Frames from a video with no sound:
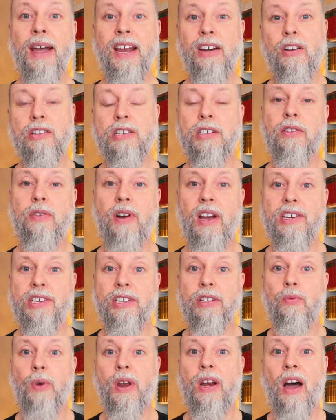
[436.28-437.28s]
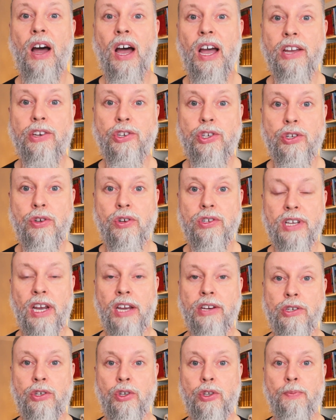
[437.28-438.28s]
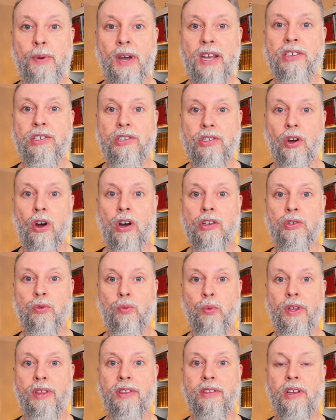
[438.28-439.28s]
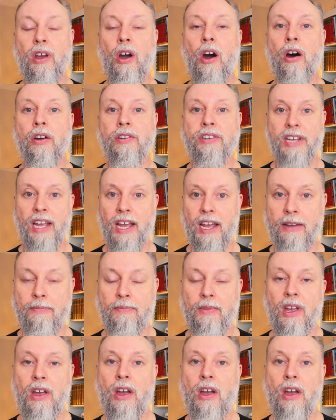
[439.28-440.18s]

consideration when I choose a toothpaste starts with the RDA.